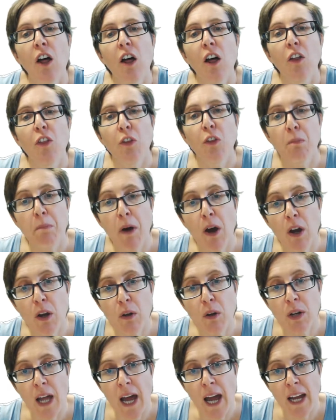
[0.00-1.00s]
The
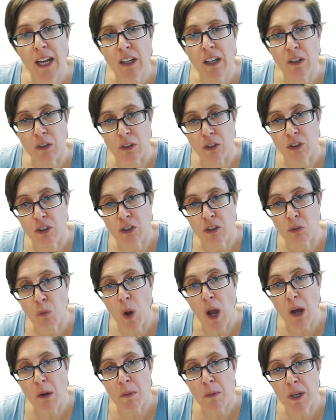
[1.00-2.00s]
polar angle, so
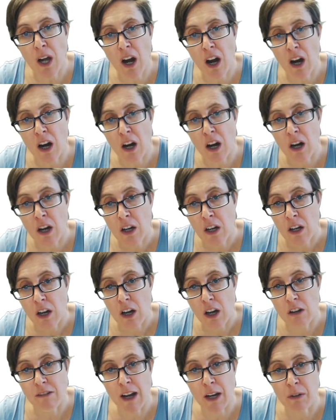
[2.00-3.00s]
where we are
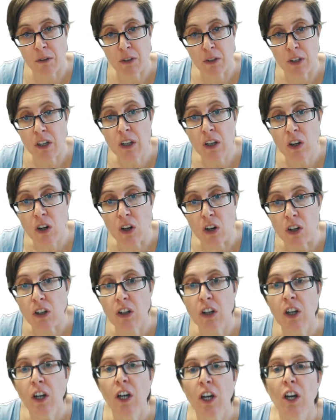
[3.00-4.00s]
around the
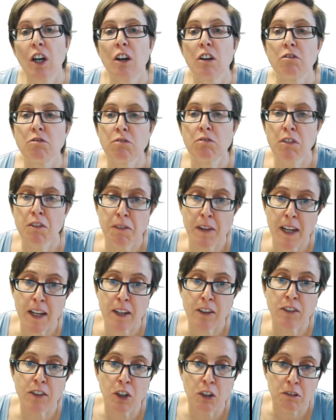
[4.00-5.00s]
clock,
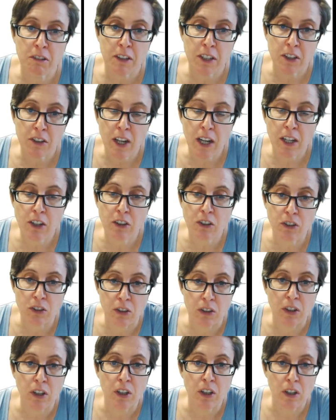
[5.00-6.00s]
reflects the
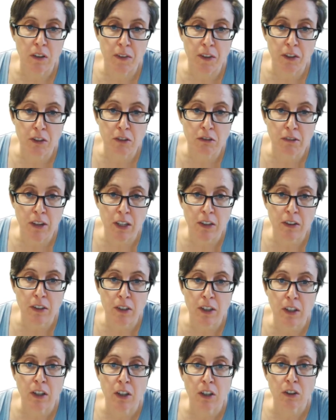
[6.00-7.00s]
orientation of this
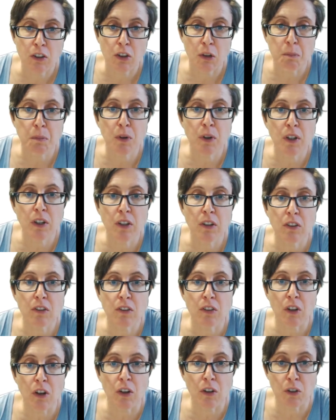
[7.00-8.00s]
grating. So
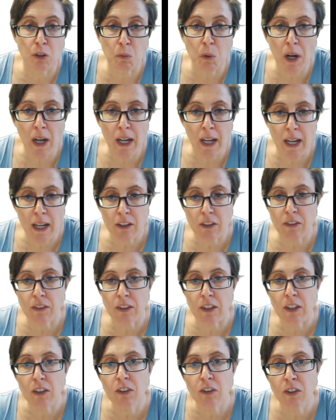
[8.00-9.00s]
points on the
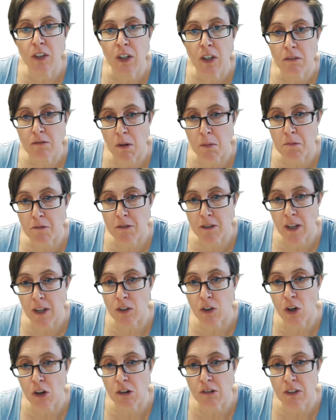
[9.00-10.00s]
y-axis represent
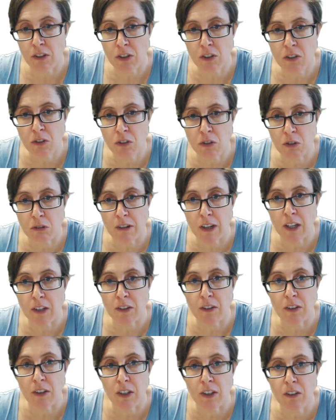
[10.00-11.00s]
horizontal
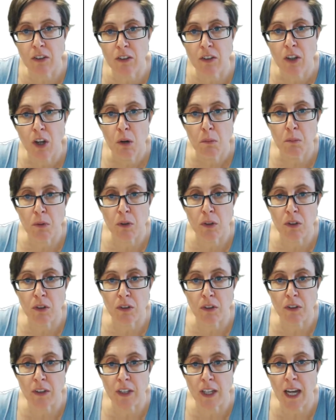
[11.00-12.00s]
gratings, points
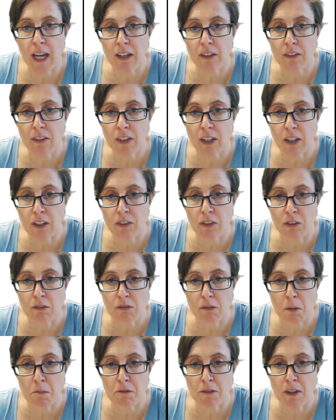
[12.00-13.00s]
on the x-axis
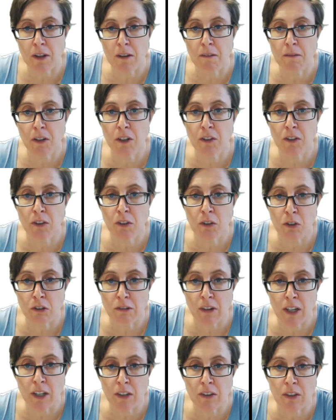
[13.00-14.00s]
represent vertical
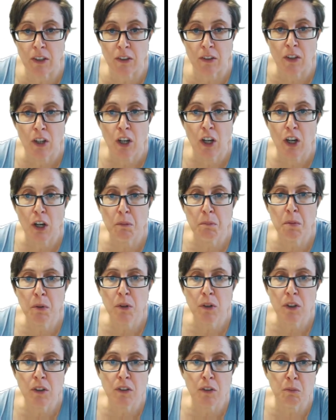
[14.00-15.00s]
gratings, and
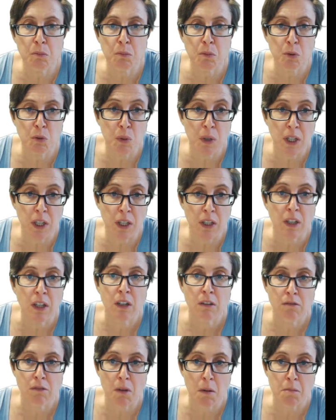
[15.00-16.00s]
points in between
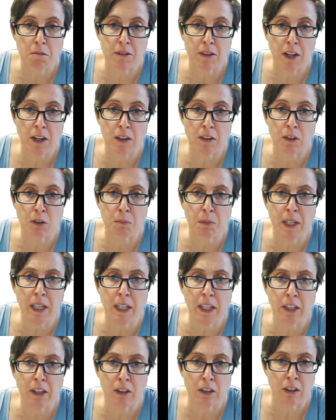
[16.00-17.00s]
represent
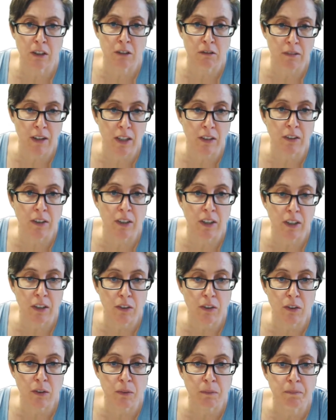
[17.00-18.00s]
oblique gratings.